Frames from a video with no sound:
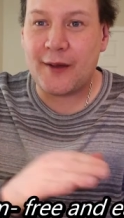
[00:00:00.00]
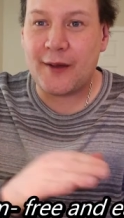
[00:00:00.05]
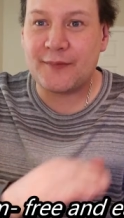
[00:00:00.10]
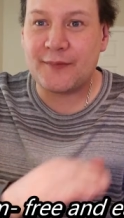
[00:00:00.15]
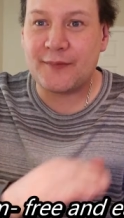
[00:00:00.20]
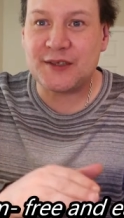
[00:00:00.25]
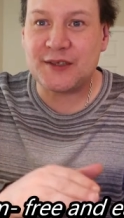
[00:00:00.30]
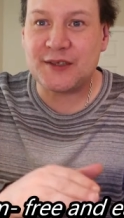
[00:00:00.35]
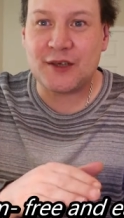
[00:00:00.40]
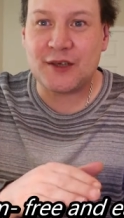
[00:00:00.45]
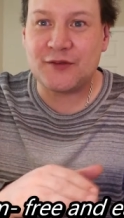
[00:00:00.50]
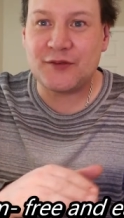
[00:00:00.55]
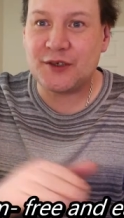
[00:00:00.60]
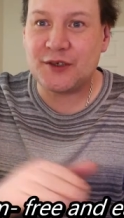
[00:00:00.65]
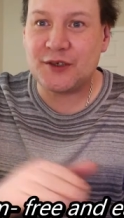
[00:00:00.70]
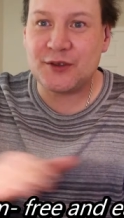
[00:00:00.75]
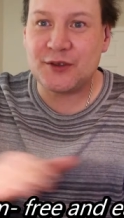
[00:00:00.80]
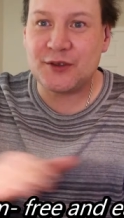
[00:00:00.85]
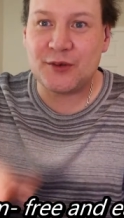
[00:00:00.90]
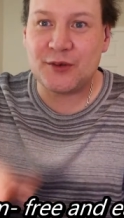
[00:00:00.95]
stuff you
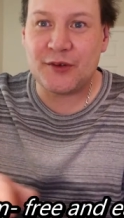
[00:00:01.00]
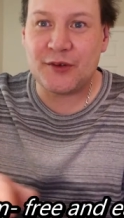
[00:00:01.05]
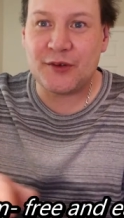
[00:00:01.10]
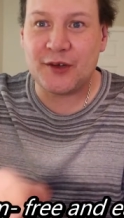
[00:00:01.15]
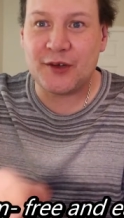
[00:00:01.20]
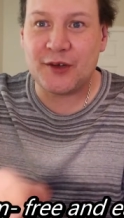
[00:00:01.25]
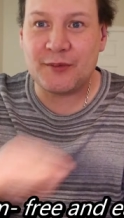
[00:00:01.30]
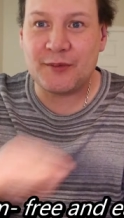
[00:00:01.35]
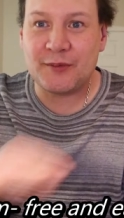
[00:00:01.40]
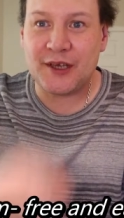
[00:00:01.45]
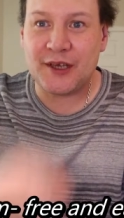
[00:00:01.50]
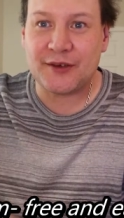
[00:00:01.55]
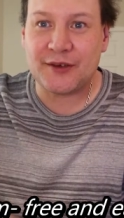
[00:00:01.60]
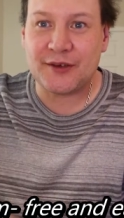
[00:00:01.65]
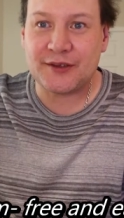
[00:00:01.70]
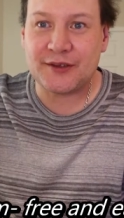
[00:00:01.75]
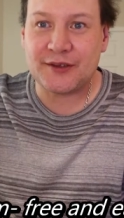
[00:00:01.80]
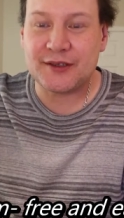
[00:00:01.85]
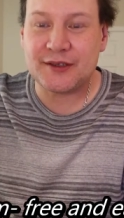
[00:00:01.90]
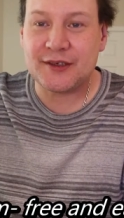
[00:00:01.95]
can do on
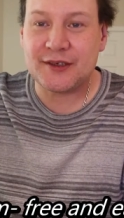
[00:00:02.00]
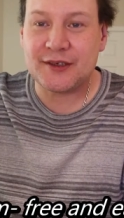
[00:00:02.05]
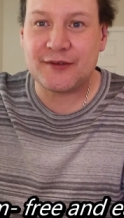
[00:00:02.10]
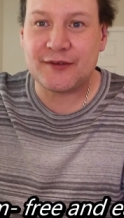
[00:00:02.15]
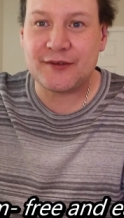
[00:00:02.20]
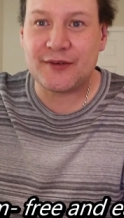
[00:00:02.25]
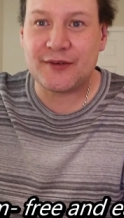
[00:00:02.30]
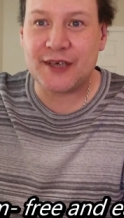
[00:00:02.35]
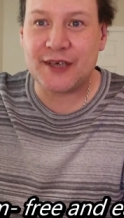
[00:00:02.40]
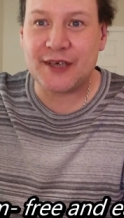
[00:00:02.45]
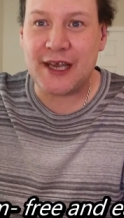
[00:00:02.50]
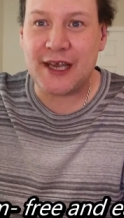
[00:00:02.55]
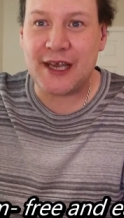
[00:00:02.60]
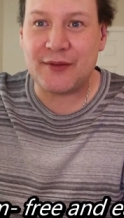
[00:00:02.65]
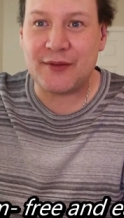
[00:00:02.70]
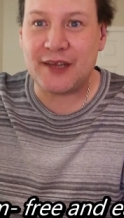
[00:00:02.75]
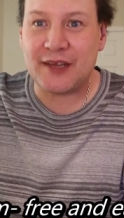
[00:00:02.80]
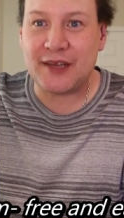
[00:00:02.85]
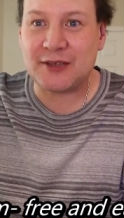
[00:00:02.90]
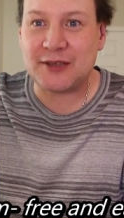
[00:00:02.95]
thumbnails for
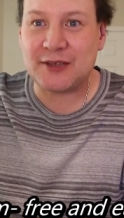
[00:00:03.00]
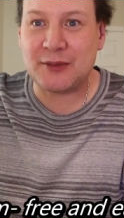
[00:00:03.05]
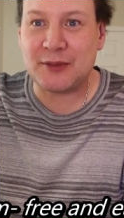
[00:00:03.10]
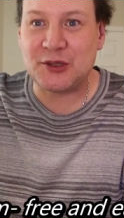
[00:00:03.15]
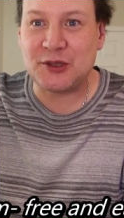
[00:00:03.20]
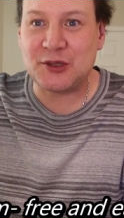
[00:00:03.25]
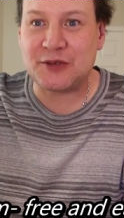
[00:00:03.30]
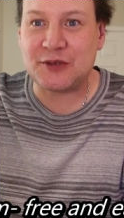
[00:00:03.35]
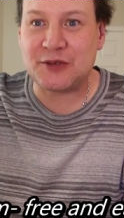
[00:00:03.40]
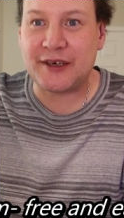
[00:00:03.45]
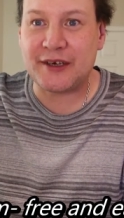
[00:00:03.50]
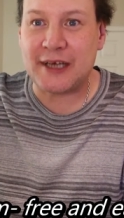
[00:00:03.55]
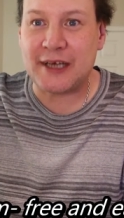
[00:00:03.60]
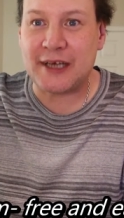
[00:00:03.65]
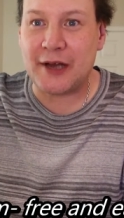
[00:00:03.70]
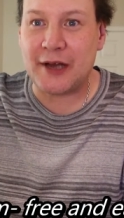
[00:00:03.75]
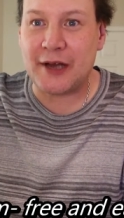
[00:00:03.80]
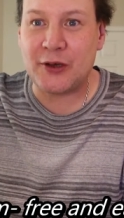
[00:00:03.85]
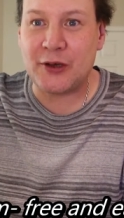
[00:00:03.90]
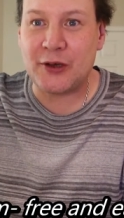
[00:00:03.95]
Canva. That's what I'm using right now.
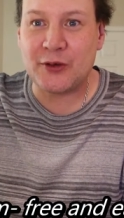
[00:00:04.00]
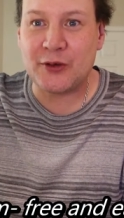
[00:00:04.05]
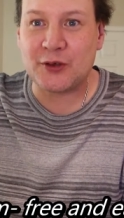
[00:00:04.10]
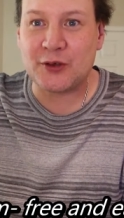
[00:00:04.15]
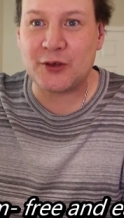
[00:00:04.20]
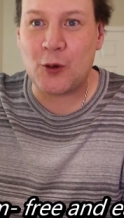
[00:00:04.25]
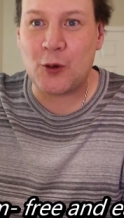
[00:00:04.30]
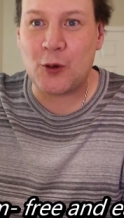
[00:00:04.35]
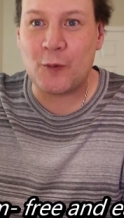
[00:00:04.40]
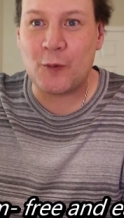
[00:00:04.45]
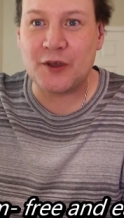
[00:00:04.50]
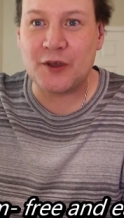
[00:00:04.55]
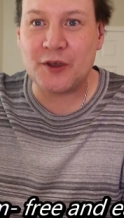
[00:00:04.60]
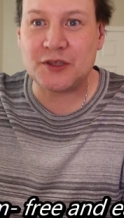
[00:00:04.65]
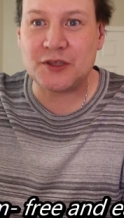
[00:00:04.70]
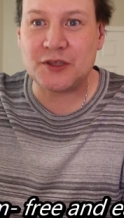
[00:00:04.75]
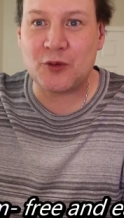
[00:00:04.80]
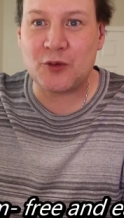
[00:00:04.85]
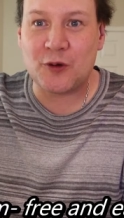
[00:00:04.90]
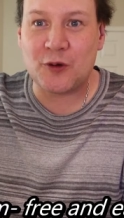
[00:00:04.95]
I know there's a whole
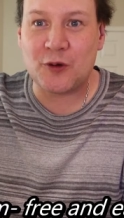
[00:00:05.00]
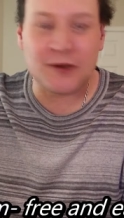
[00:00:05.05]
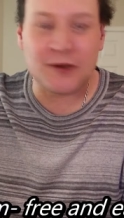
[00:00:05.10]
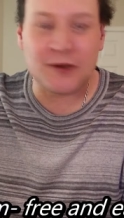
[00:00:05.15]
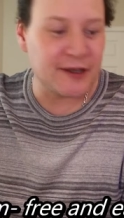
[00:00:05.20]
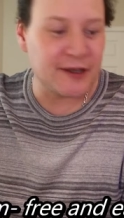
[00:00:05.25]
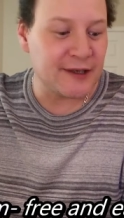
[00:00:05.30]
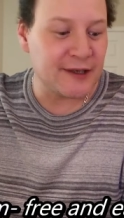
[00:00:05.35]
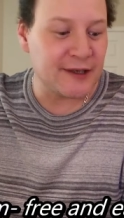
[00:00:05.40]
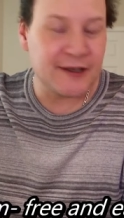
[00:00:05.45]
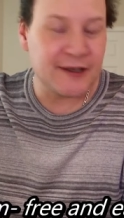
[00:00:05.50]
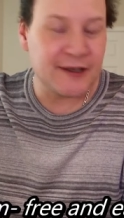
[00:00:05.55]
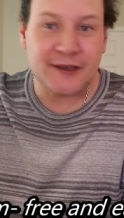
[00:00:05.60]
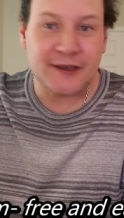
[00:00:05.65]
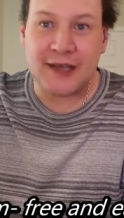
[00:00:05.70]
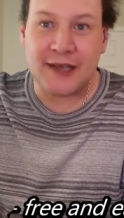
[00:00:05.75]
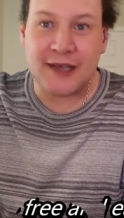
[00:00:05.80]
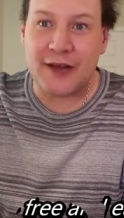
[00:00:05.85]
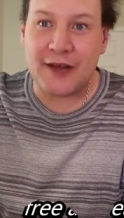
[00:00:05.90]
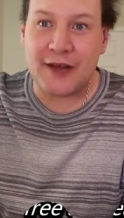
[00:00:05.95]
bunch more
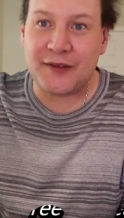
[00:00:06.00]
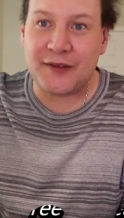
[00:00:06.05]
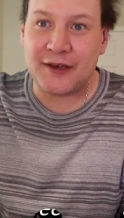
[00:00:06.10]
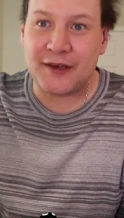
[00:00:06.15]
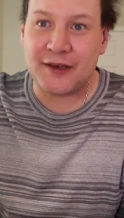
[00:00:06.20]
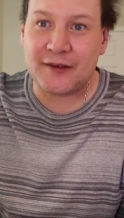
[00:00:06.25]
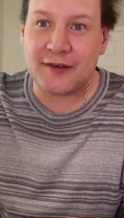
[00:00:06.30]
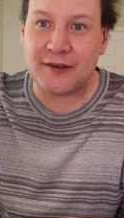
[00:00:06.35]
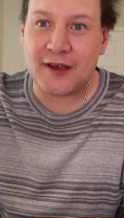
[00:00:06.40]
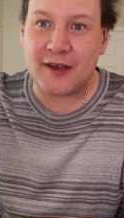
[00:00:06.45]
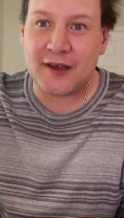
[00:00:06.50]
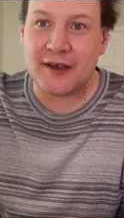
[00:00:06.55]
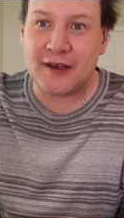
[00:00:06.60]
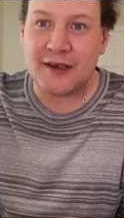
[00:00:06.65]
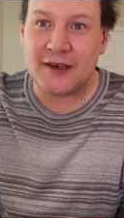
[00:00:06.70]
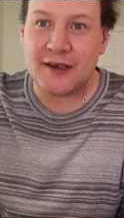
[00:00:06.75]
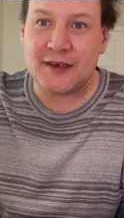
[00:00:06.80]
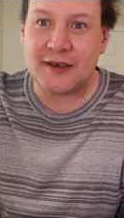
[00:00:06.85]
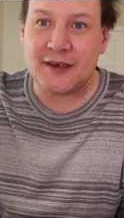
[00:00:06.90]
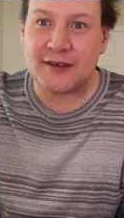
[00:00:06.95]
out there.
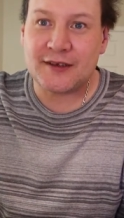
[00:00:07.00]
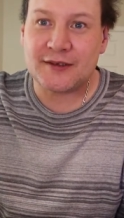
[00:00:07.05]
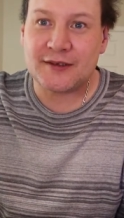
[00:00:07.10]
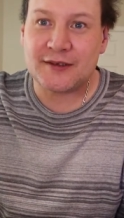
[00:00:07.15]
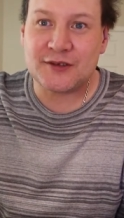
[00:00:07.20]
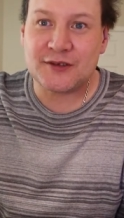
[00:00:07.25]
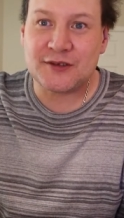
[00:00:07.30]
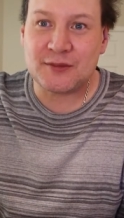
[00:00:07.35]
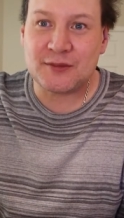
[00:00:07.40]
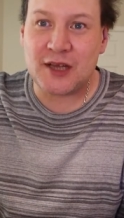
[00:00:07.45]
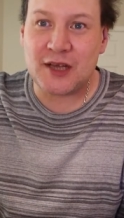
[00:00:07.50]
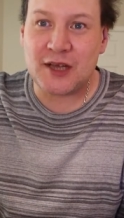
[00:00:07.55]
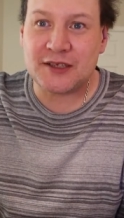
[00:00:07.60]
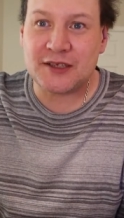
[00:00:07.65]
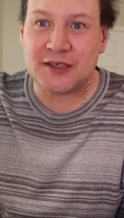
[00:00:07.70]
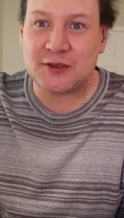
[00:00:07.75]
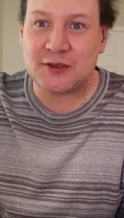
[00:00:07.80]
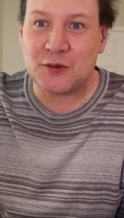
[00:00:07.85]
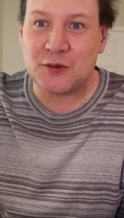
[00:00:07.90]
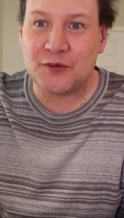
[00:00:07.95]
There's some lots
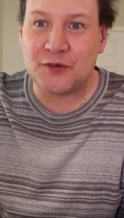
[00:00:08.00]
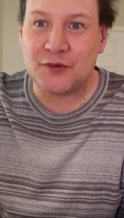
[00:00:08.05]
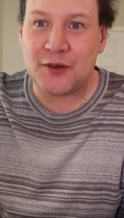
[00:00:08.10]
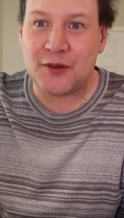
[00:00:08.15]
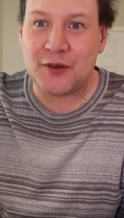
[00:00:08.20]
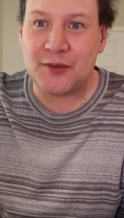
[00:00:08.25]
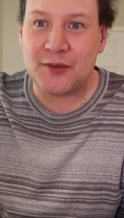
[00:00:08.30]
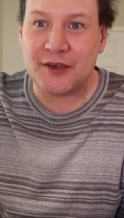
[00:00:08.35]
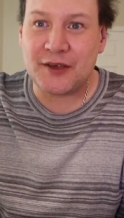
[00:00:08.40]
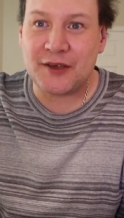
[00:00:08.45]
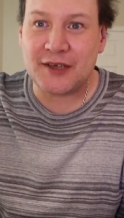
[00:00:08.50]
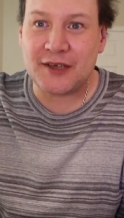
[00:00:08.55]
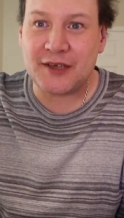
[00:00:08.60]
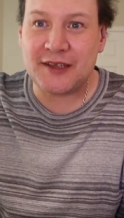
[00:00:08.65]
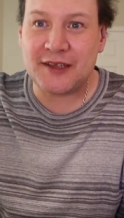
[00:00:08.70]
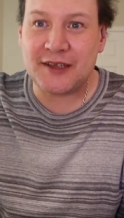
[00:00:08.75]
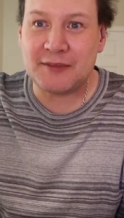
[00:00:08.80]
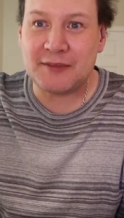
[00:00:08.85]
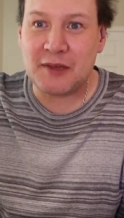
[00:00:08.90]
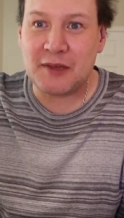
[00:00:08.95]
of cool thumbnails. I
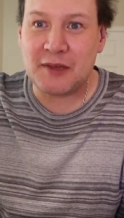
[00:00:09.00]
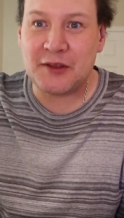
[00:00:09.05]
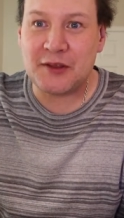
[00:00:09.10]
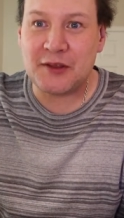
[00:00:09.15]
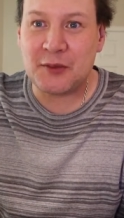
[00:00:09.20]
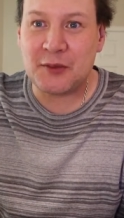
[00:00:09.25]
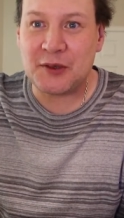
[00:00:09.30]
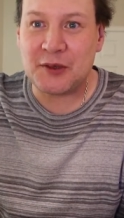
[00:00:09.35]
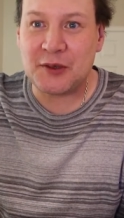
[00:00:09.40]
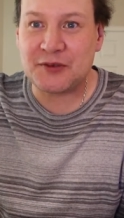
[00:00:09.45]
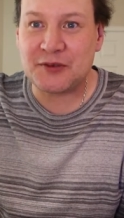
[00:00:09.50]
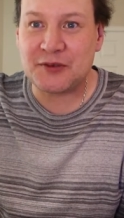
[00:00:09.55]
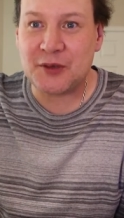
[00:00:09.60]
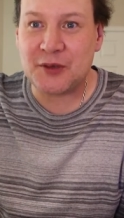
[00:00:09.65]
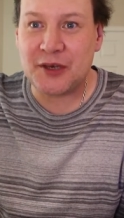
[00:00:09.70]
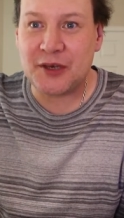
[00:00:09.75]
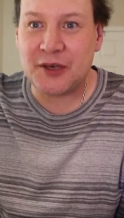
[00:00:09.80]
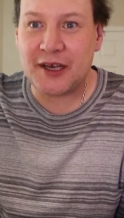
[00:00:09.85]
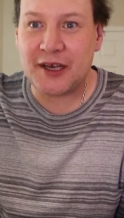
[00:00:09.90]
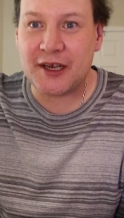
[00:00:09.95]
think my thumbnails are
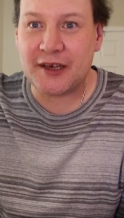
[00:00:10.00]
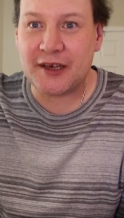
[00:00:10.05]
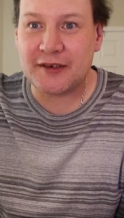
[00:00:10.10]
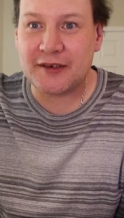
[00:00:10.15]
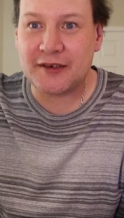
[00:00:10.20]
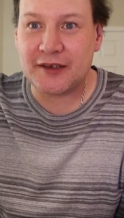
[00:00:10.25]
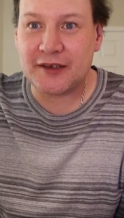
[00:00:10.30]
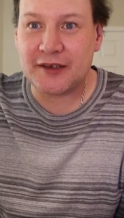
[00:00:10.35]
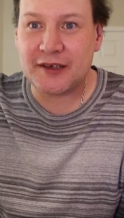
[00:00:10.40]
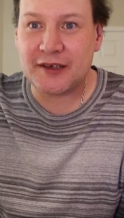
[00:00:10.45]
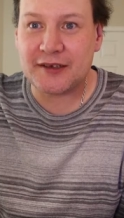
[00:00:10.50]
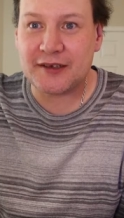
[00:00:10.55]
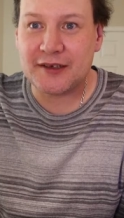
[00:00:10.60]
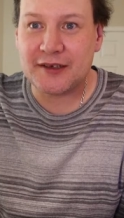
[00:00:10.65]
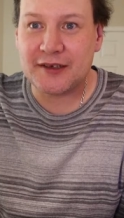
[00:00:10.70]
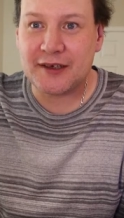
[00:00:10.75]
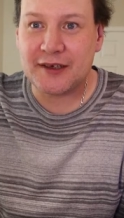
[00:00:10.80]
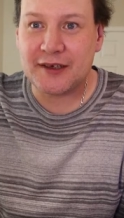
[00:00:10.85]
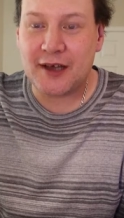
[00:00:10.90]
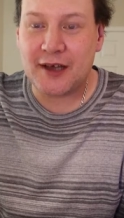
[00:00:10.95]
okay. Like,
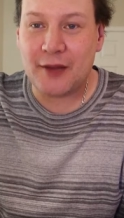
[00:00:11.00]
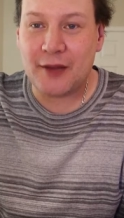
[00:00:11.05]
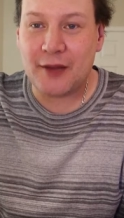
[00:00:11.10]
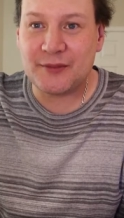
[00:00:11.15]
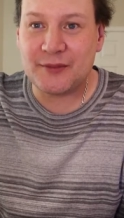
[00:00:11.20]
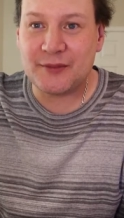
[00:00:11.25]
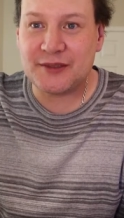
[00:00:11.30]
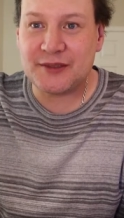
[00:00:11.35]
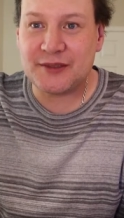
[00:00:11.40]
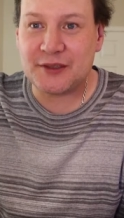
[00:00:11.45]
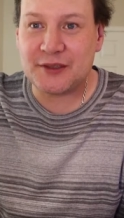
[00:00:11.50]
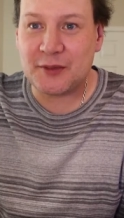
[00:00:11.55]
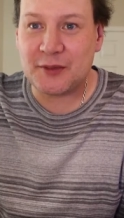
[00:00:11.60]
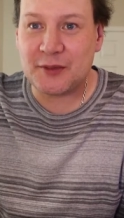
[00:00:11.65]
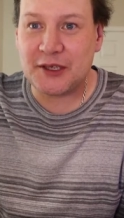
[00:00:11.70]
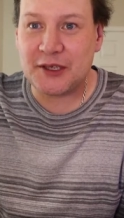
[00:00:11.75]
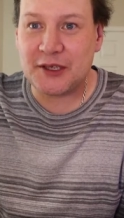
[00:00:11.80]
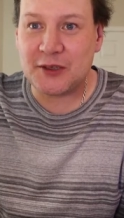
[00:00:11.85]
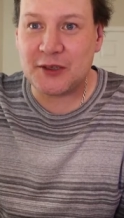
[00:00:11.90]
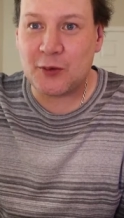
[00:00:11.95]
it's something
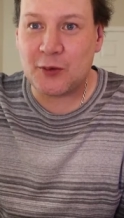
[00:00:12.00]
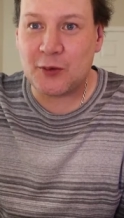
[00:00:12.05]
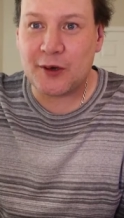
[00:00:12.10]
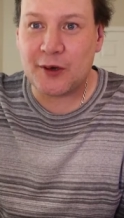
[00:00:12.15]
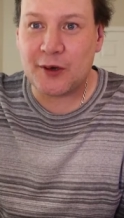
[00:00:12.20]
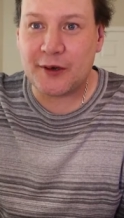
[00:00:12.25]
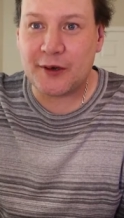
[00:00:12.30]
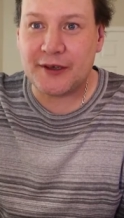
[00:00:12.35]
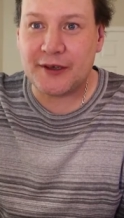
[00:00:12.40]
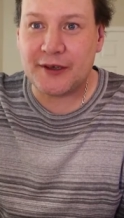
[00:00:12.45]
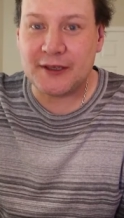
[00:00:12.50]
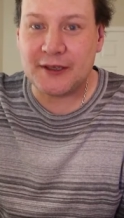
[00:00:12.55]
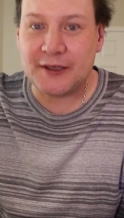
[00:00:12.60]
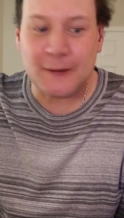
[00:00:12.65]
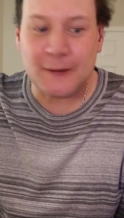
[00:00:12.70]
I need to work on.